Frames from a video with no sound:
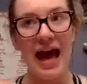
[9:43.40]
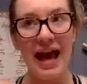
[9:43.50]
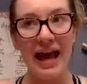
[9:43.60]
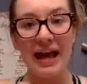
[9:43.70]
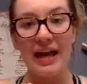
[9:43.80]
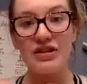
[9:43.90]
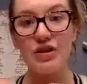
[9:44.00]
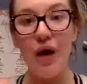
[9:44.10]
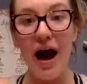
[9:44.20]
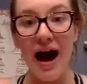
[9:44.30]
hey,
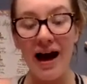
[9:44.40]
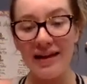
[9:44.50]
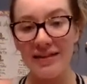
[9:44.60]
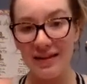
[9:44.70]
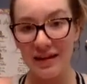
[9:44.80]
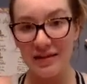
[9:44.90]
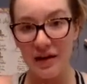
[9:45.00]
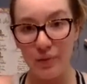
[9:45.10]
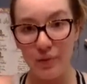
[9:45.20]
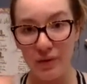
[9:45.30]
so I think
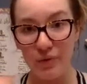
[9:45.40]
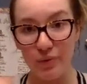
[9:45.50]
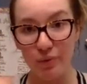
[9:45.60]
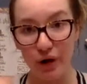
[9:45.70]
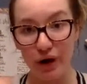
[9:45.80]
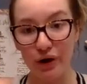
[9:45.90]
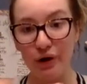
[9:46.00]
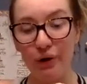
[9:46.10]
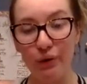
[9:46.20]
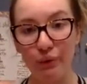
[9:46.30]
that we would work
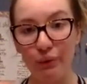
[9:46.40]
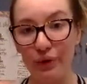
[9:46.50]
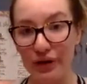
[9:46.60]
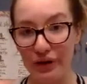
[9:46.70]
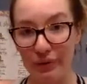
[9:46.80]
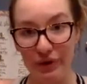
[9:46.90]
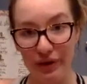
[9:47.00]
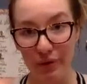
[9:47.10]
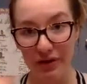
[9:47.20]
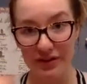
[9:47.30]
really, really
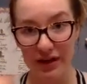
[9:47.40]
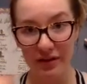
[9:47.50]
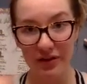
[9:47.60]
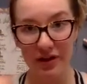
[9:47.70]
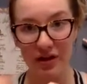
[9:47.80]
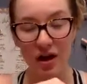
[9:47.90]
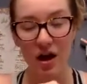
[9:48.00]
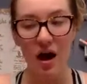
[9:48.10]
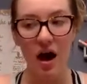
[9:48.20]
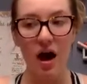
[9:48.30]
well together.
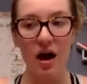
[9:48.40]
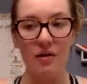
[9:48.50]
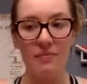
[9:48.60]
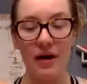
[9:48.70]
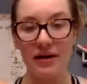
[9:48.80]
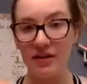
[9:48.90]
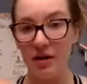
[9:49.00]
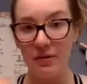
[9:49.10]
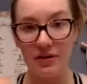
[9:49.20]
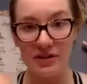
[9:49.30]
I think our
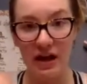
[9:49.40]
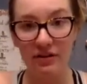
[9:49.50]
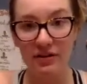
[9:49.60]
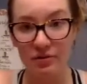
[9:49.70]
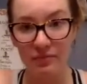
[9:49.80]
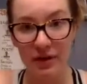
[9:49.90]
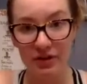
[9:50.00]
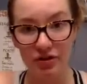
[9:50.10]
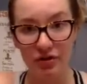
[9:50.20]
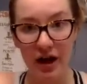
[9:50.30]
personalities would
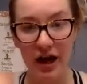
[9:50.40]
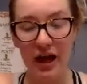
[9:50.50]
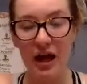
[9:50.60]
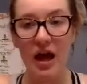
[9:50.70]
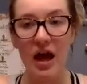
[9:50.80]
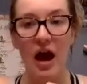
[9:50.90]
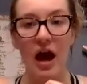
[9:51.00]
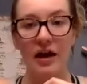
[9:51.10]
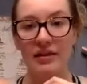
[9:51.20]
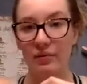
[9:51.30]
mesh great.
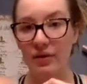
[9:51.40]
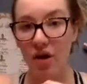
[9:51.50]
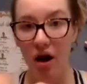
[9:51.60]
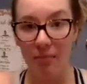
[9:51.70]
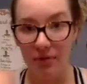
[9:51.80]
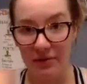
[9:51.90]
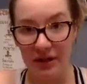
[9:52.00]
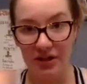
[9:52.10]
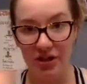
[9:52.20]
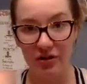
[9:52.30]
I think we complement
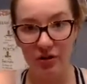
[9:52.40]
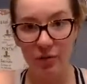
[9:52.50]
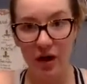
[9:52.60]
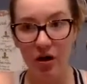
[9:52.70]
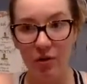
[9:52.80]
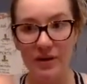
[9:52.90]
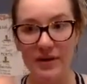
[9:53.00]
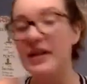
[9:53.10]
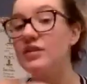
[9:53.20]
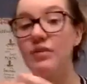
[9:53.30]
each other well, because
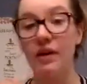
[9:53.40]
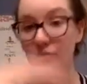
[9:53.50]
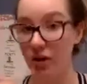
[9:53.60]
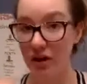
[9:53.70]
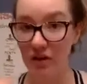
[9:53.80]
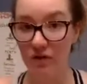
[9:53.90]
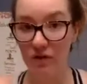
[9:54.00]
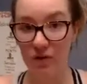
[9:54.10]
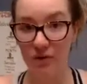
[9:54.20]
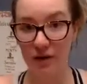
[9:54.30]
that's what I'm looking
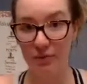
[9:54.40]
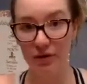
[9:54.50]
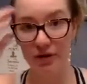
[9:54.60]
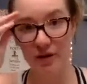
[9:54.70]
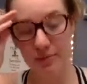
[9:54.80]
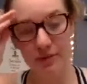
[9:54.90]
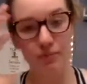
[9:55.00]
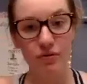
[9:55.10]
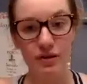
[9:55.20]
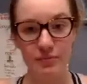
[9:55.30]
for when I'm recruiting
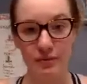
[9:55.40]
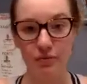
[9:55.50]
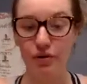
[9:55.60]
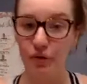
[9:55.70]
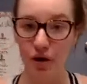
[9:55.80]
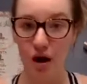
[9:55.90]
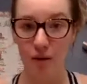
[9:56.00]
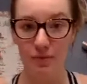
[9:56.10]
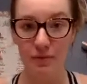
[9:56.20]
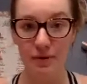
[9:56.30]
people, is people who will
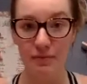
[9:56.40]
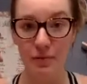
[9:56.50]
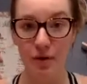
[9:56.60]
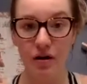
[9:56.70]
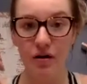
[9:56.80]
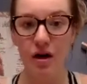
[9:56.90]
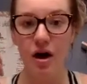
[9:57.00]
complement me well,